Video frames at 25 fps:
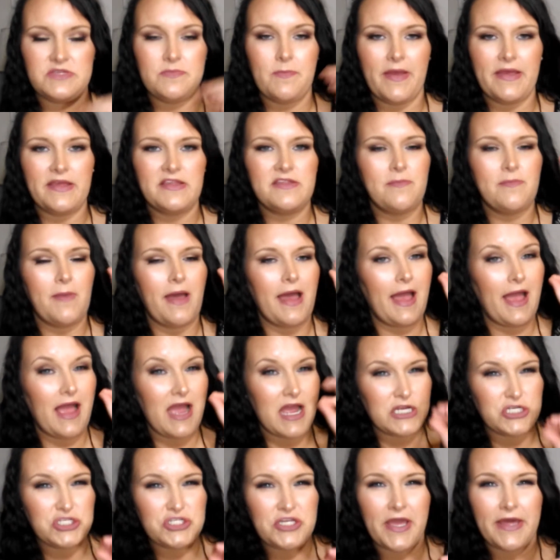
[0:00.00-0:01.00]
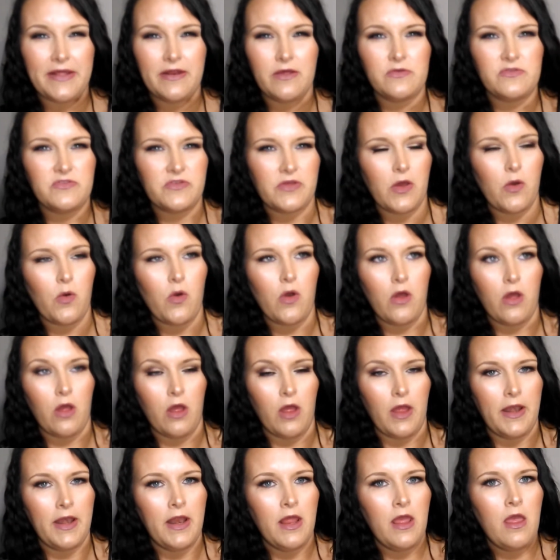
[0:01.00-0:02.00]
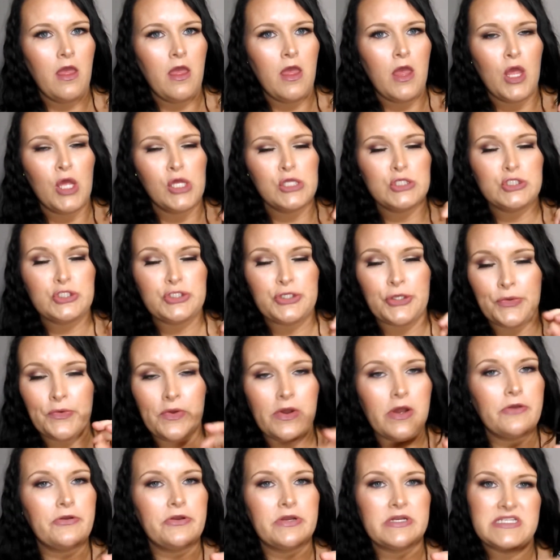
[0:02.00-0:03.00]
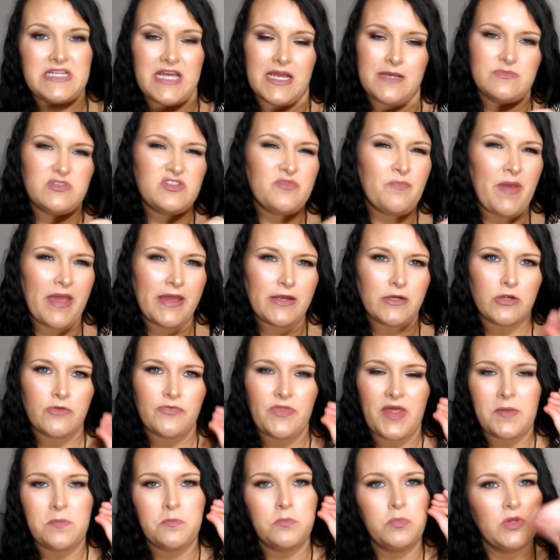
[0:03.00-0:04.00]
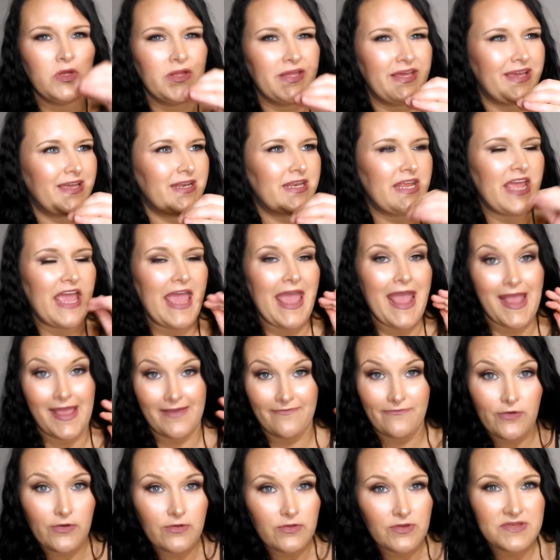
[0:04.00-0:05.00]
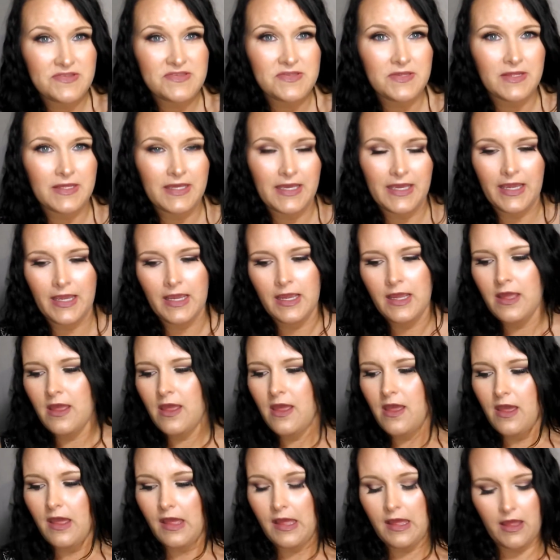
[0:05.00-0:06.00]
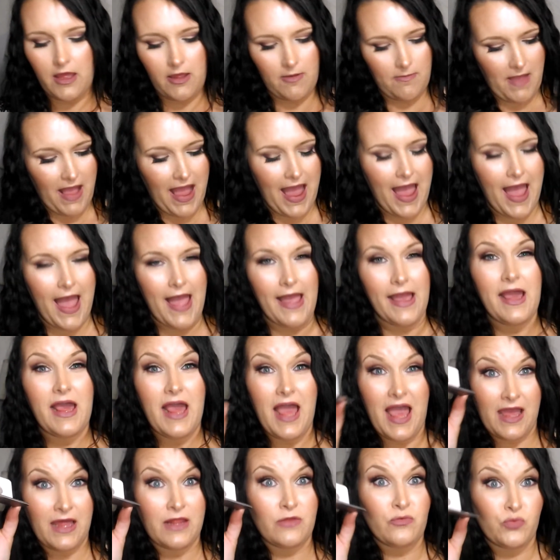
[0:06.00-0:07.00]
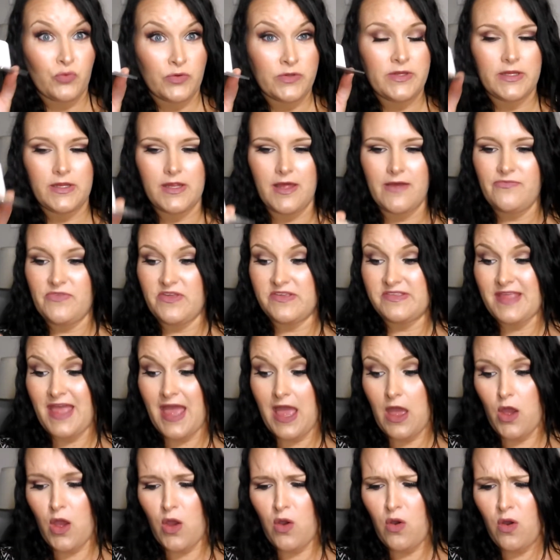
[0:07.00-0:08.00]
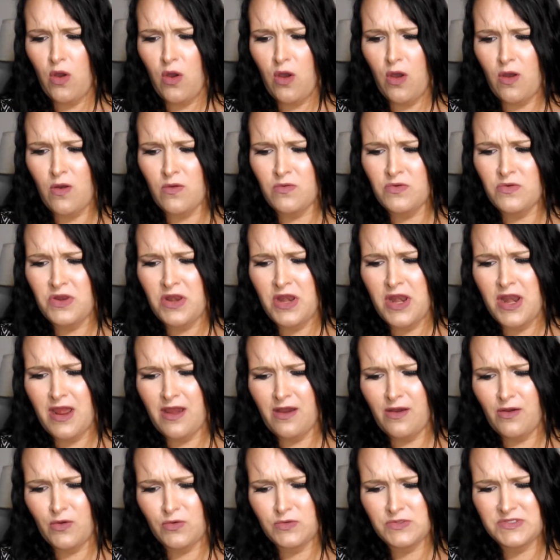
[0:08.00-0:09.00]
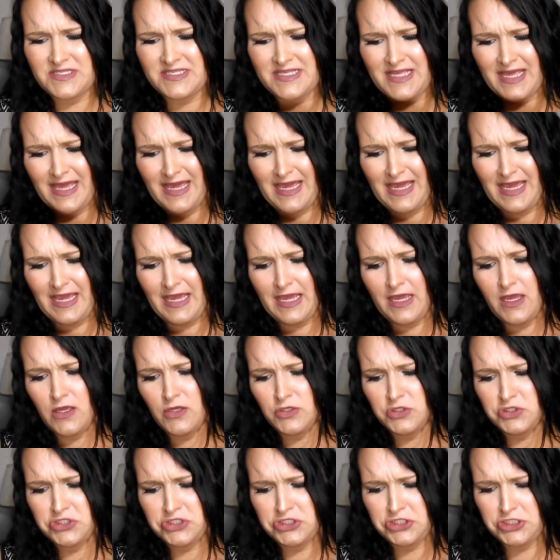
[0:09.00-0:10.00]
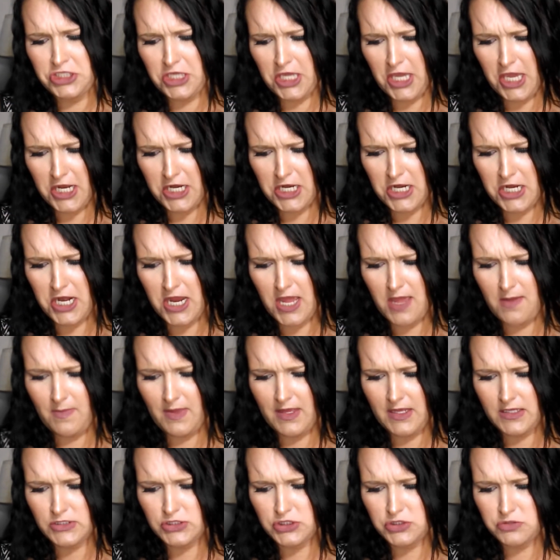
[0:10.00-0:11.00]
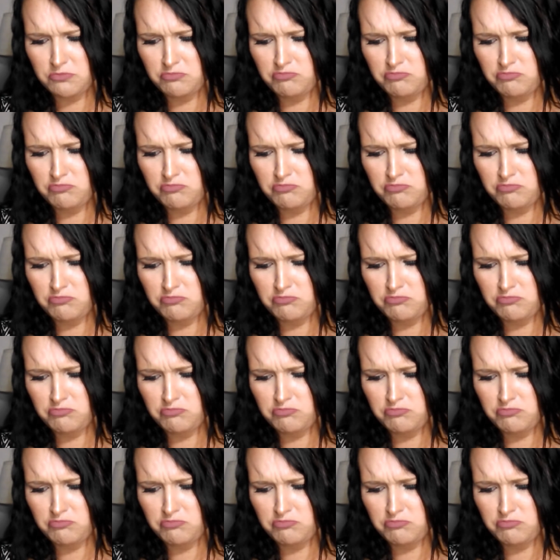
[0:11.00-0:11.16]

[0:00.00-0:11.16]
makes my eyeshadows go on 200 times better. They blend effortlessly. I really love this. Oh no, see, dagnabbit.